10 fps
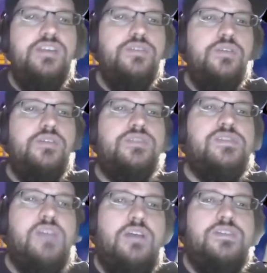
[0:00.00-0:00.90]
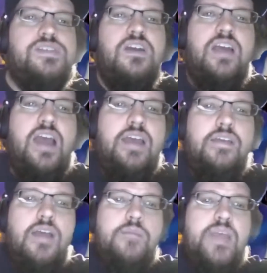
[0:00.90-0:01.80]
you? Sorry,
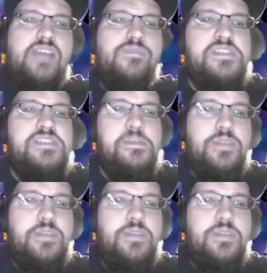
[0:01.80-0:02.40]
I may have missed it,